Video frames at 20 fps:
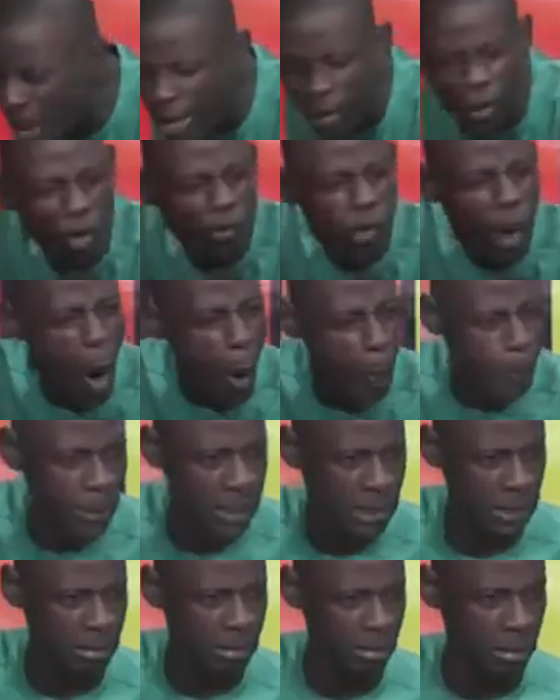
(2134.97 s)
of hope.
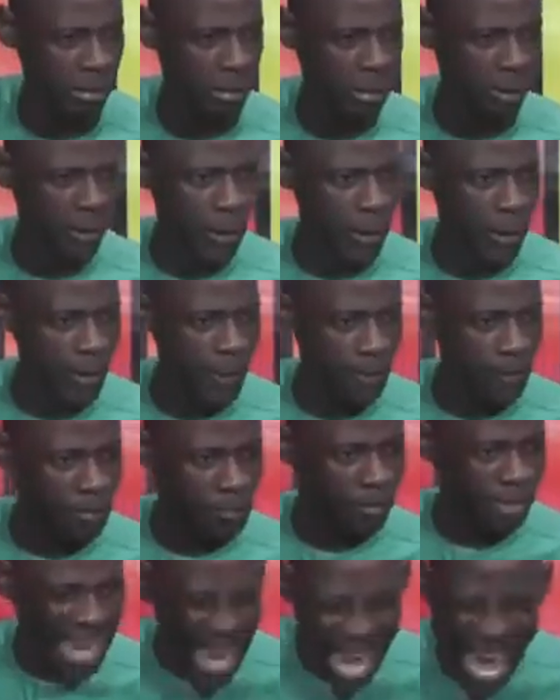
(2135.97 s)

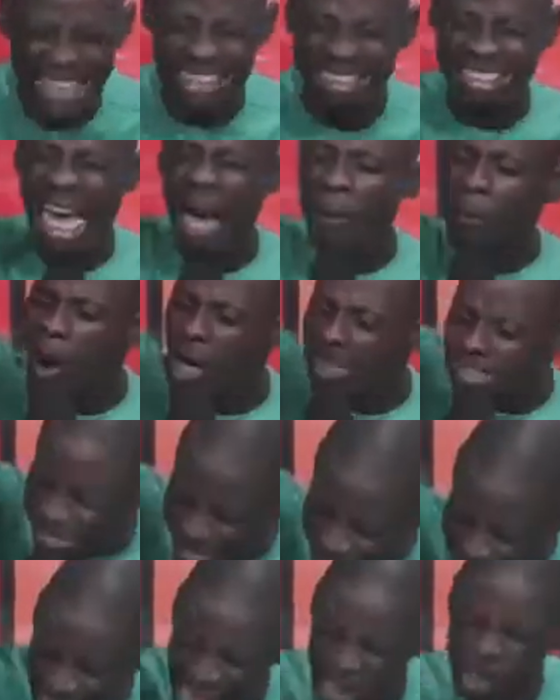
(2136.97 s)
A
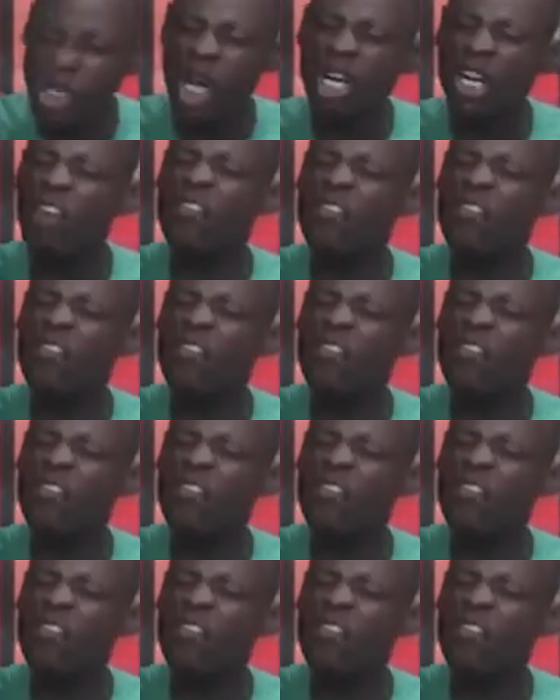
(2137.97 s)
demonstration of a